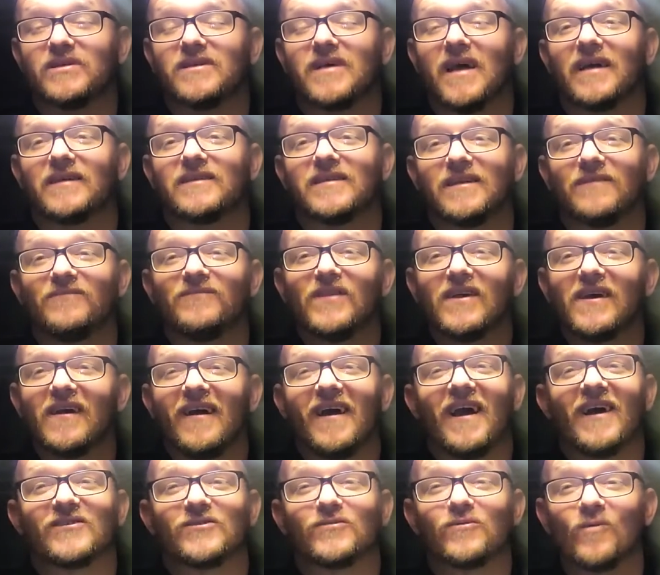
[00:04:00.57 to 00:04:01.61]
protected
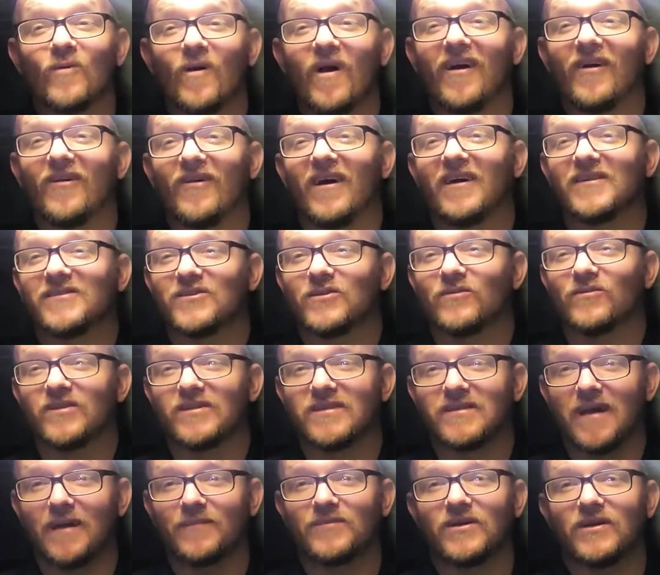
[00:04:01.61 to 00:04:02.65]
as well as the
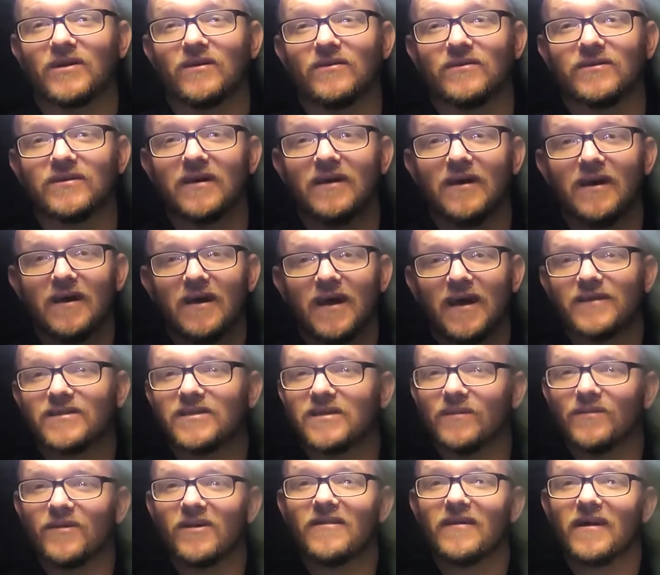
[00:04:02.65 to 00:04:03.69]
receptacles. It's
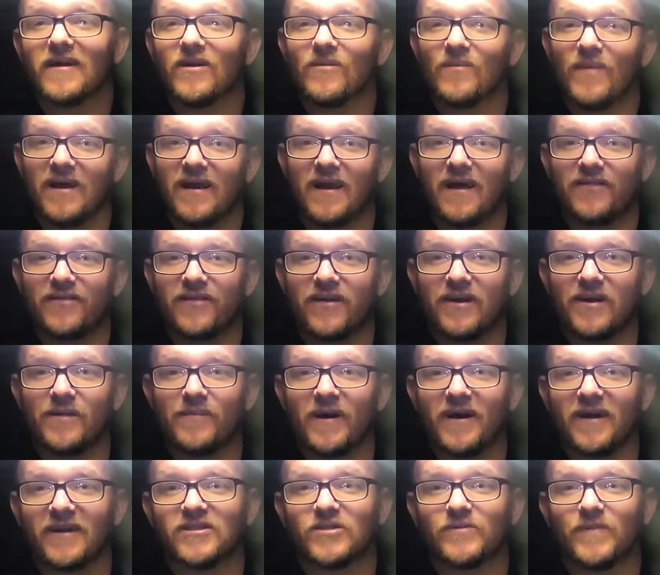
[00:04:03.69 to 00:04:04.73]
something that you may not think
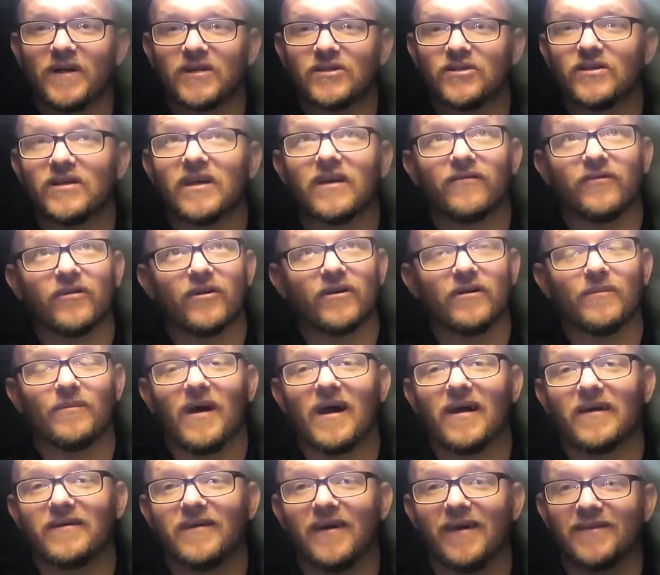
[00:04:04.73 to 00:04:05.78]
about, especially if you're in
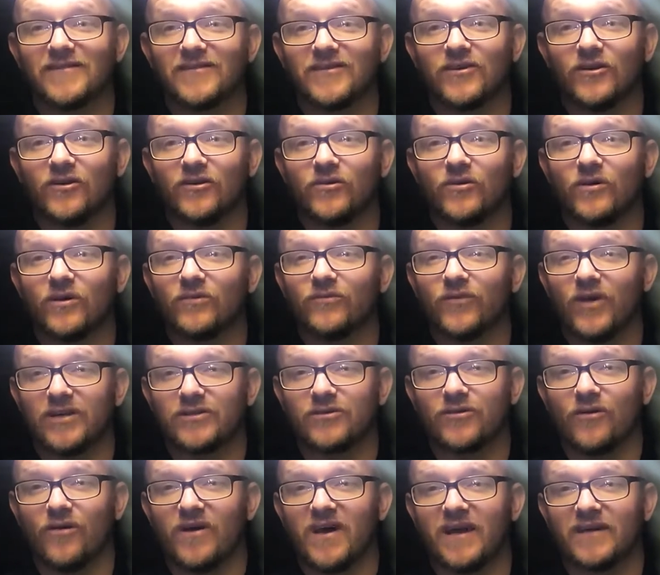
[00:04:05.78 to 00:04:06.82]
my case and you're doing
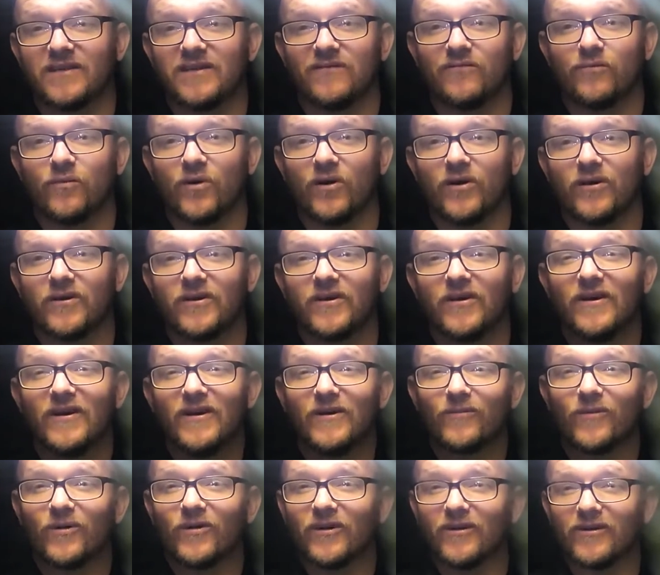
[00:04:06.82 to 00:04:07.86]
retroactive work
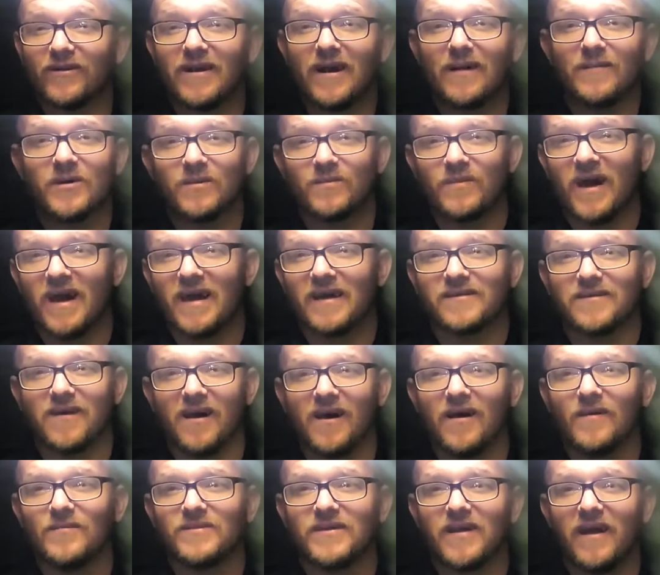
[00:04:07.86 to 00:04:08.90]
where you're coming back to
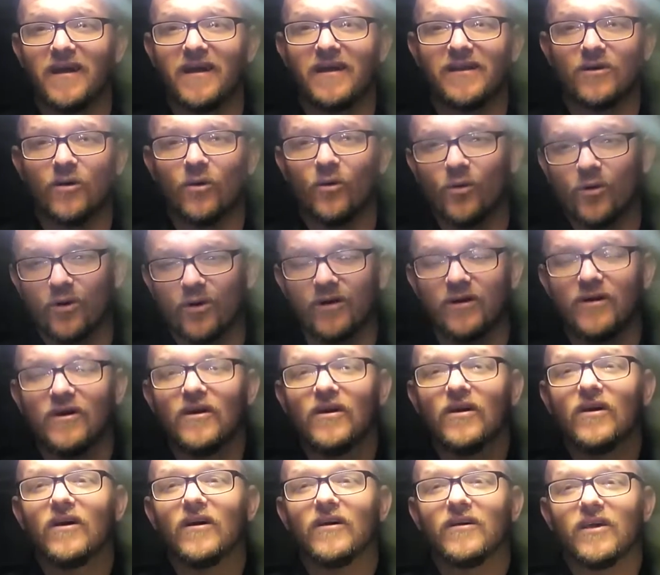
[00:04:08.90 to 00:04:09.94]
update or
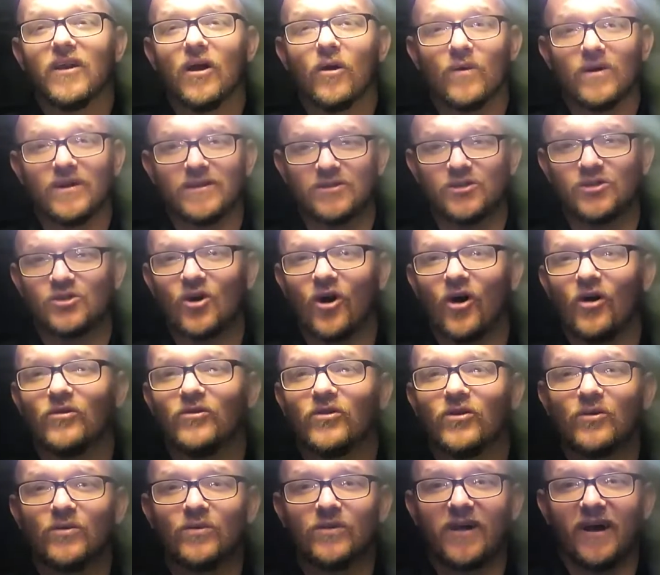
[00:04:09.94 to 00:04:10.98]
you know, install
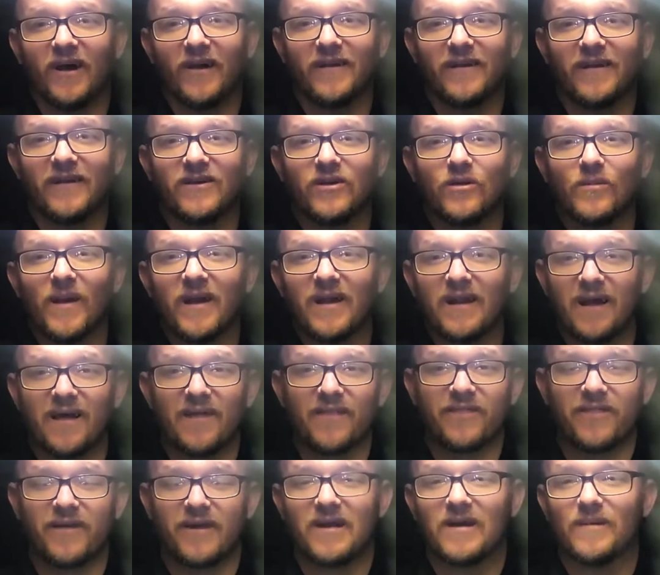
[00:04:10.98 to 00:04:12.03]
new lighting, you may
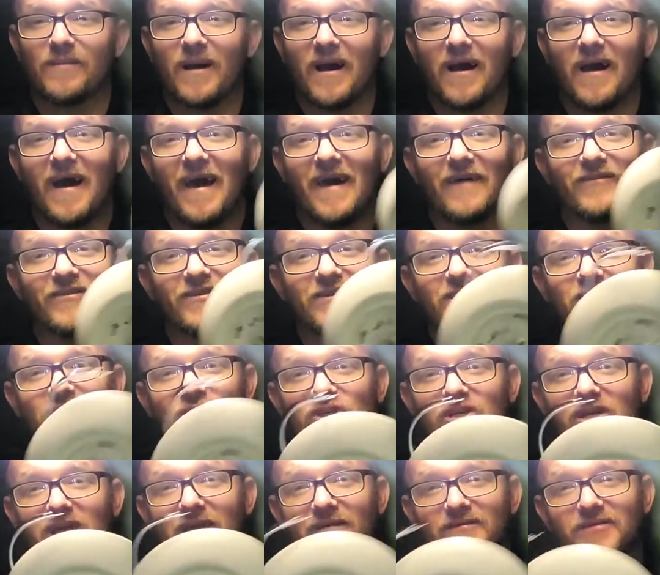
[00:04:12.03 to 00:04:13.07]
not think about having to
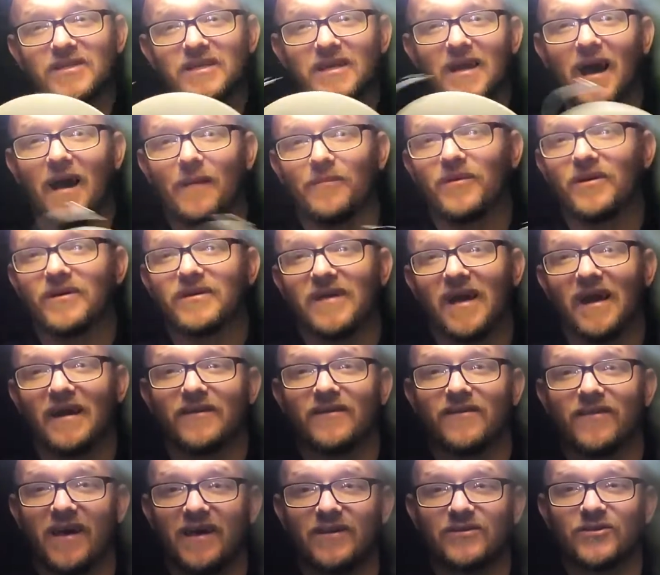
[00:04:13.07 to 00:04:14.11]
GFCI
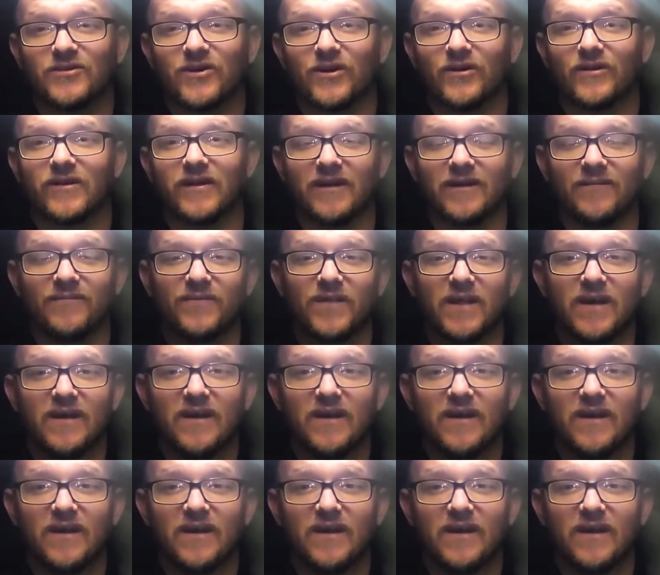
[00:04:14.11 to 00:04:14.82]
protect that circuit.